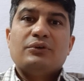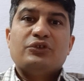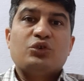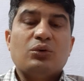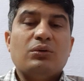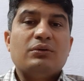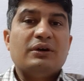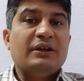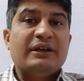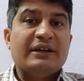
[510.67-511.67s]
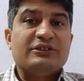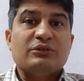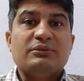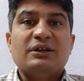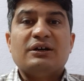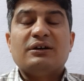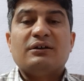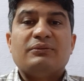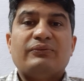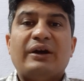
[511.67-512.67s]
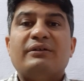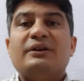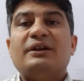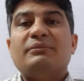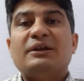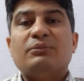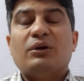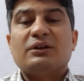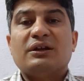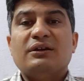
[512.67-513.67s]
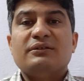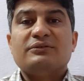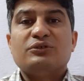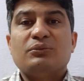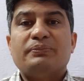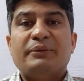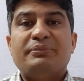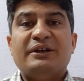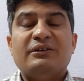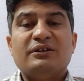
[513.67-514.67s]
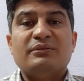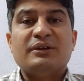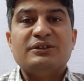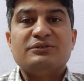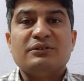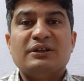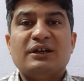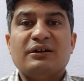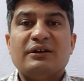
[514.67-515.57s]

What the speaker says: So in case of the 500 ml bottle, so 50 units of the insulin,